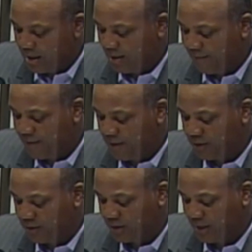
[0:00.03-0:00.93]
Up first
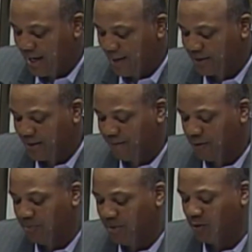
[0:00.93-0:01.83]
is Indianapolis
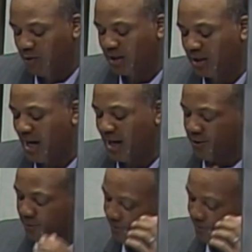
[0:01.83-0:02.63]
FOP Rick Snyder.